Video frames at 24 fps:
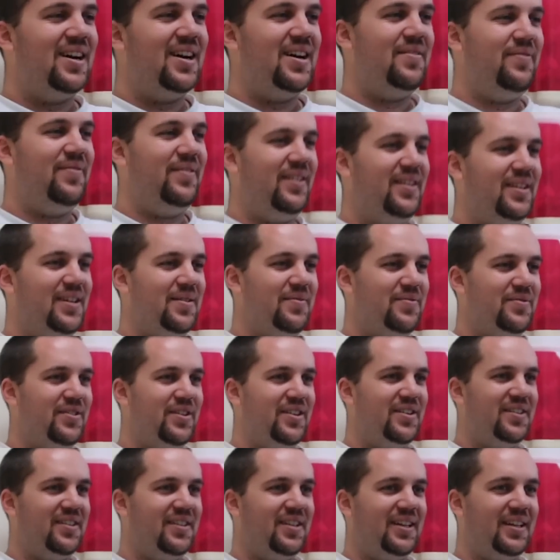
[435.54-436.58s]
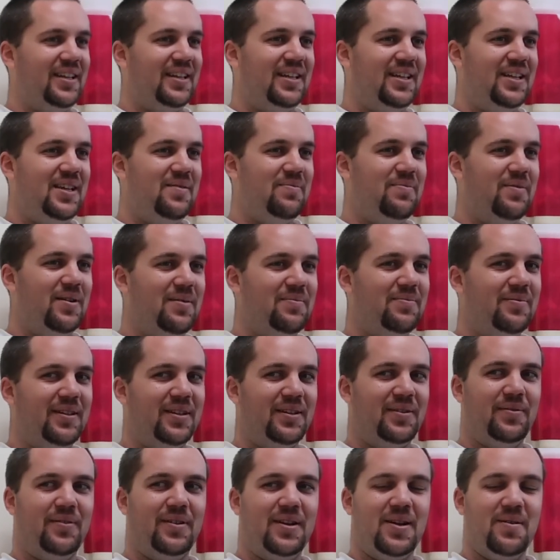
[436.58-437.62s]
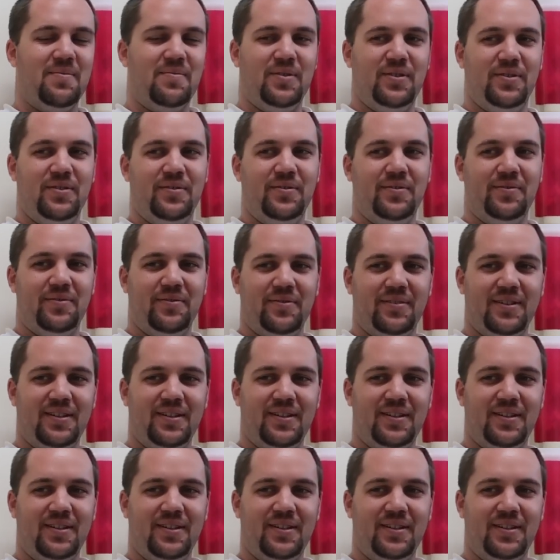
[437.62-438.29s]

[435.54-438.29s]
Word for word: I feel like I'm trying to like keep up like when I move.